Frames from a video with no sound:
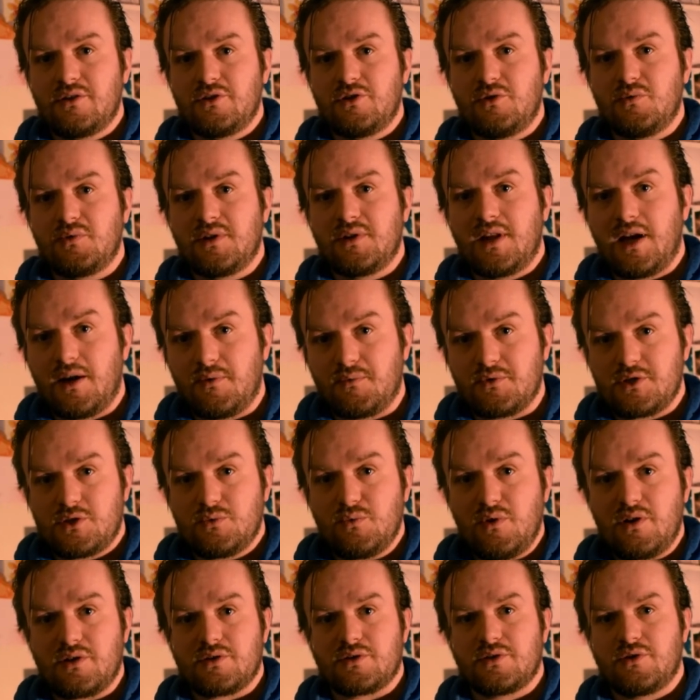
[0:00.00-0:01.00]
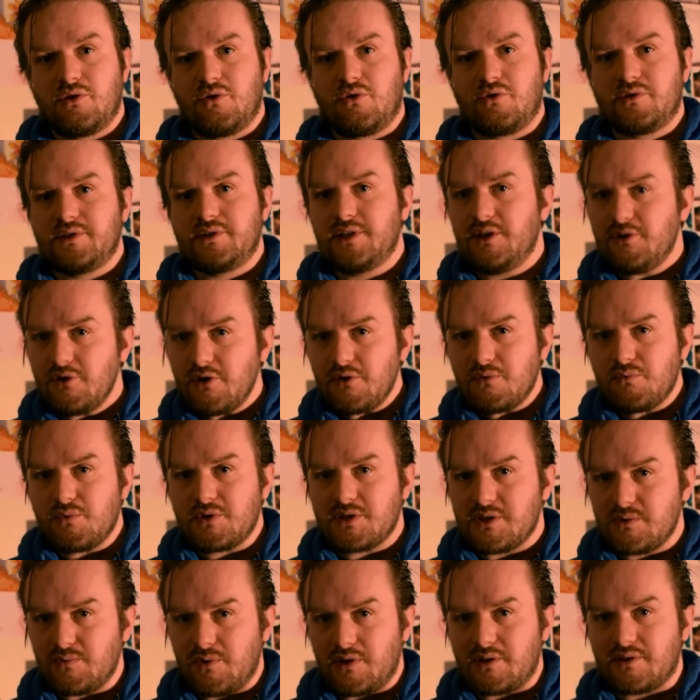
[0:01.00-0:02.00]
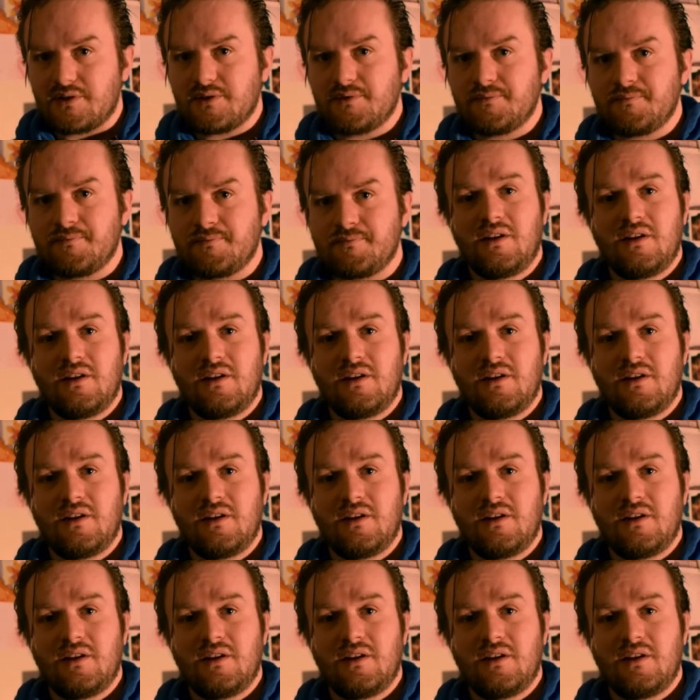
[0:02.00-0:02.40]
you will have what you want, or near enough what you want.